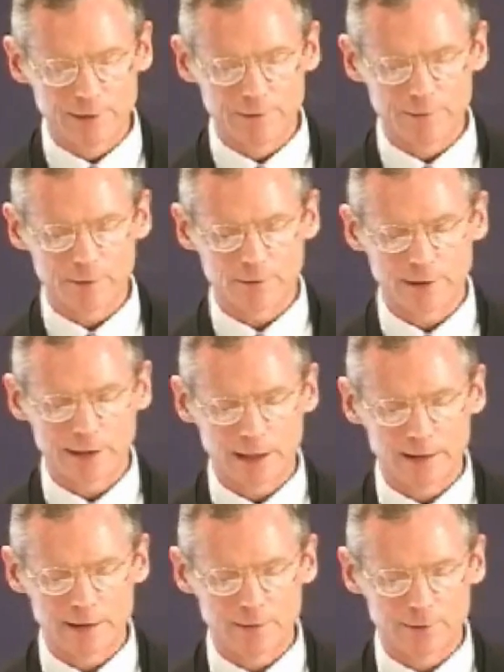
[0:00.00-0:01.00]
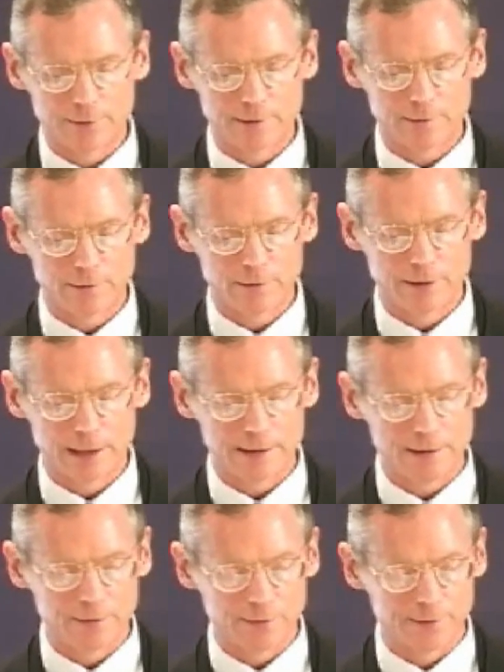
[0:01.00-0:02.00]
years between 1932 and
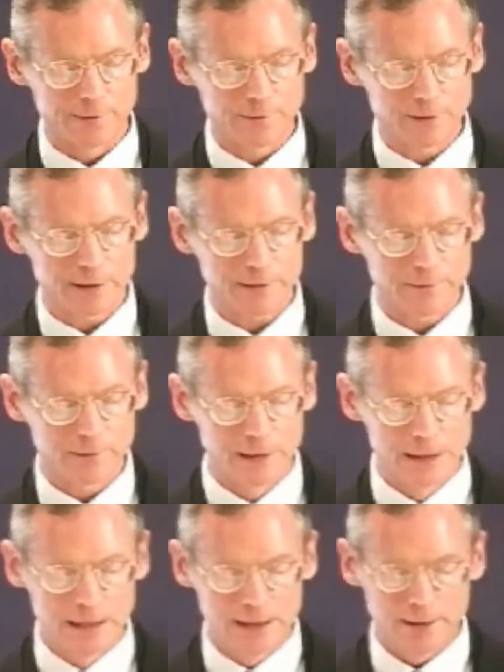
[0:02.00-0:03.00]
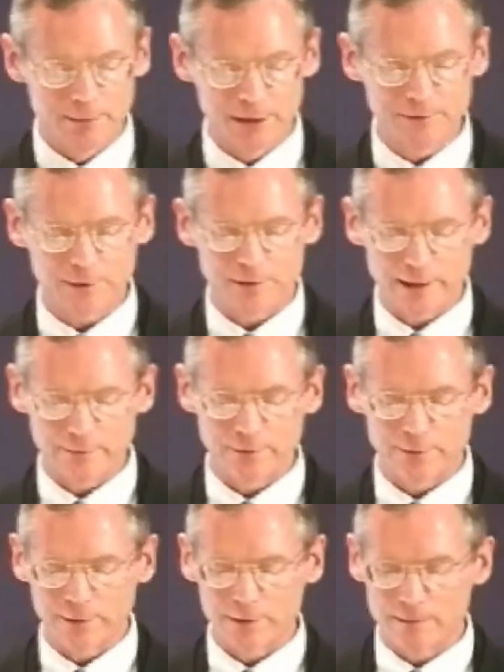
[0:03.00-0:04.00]
1936, the budget
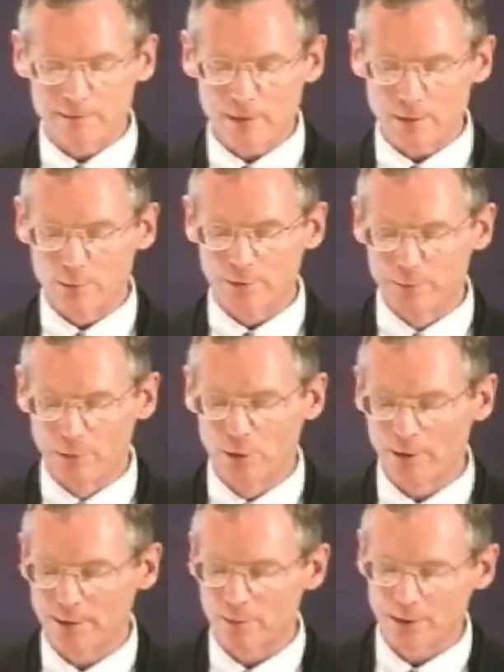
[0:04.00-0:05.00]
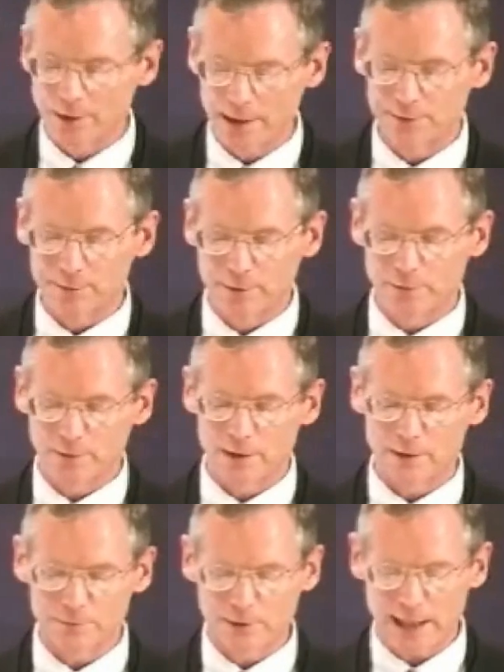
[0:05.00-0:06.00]
deficit was more than
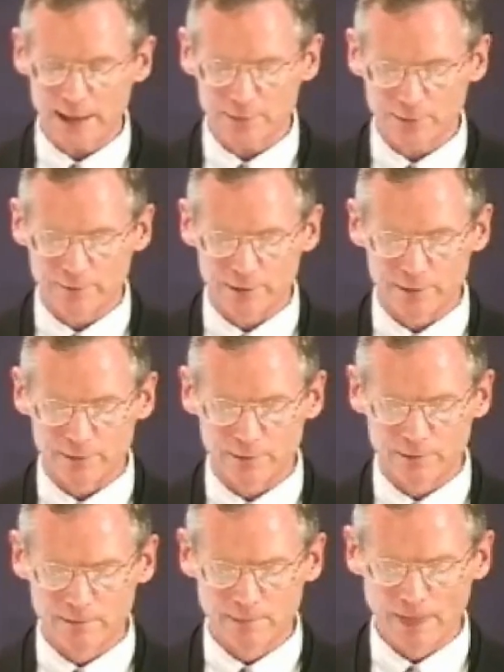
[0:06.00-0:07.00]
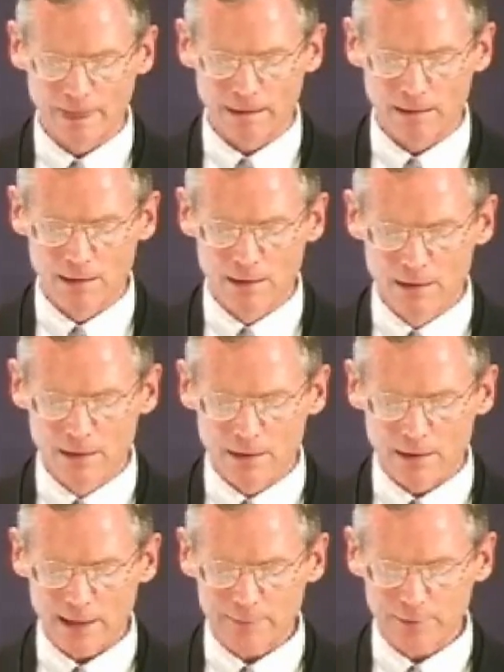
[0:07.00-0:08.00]
100% of tax revenues.
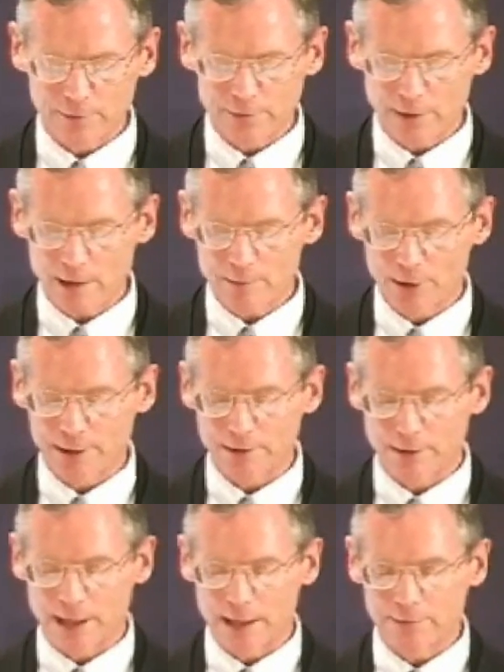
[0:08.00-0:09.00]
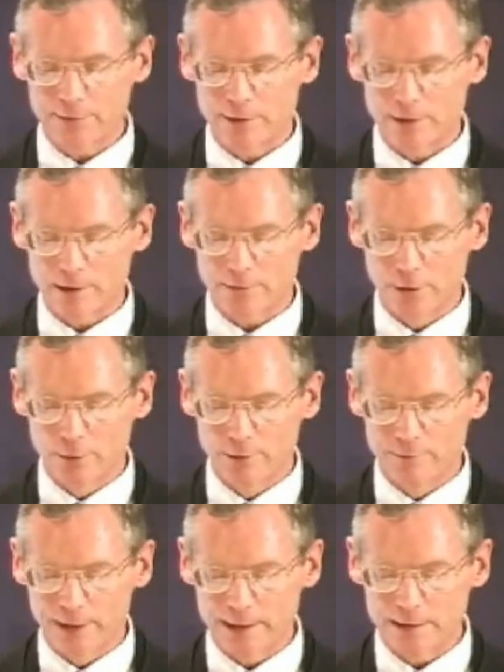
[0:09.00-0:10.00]
After the stock market crash in October
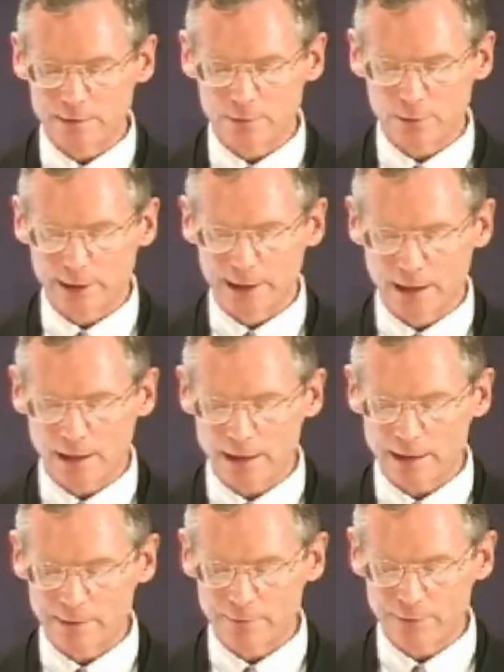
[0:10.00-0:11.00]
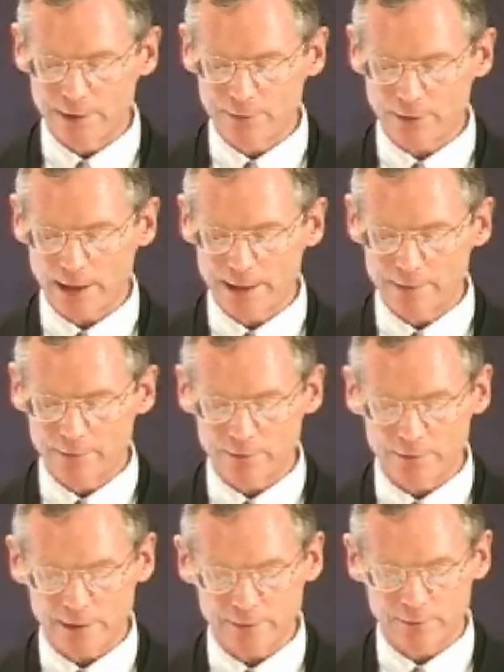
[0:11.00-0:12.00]
of 1929, the Fed tried
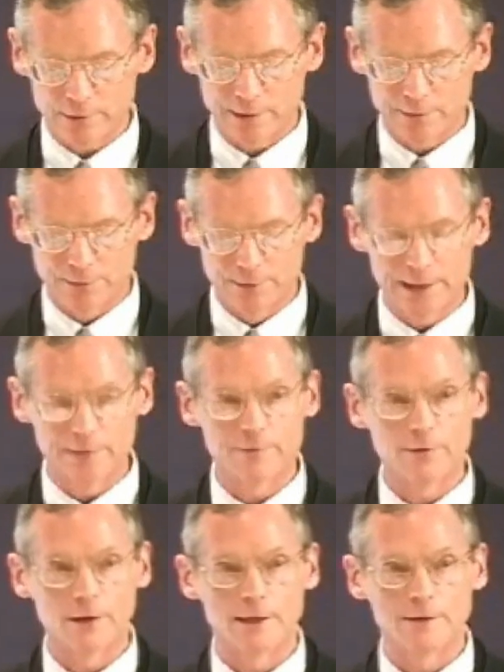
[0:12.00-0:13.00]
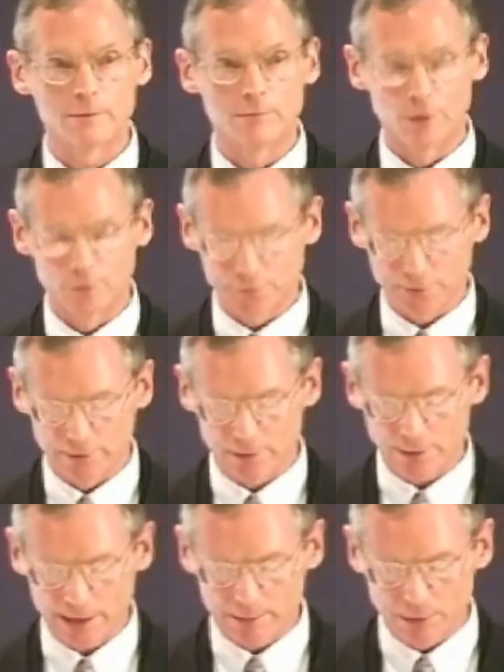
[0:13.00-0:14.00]
unsuccessfully to reinflate and bolster the
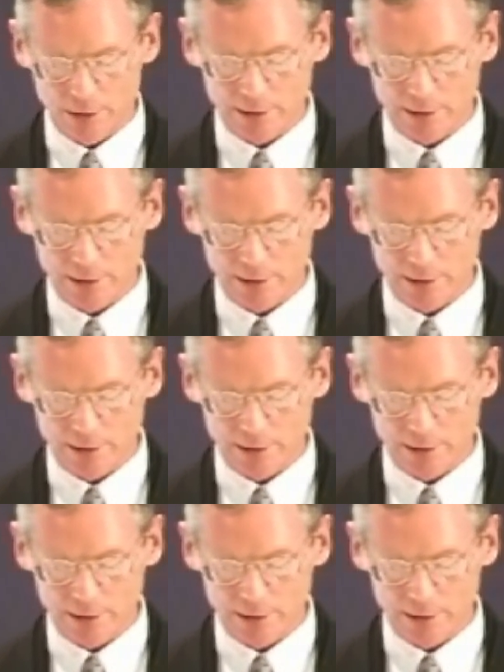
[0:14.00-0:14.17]
credit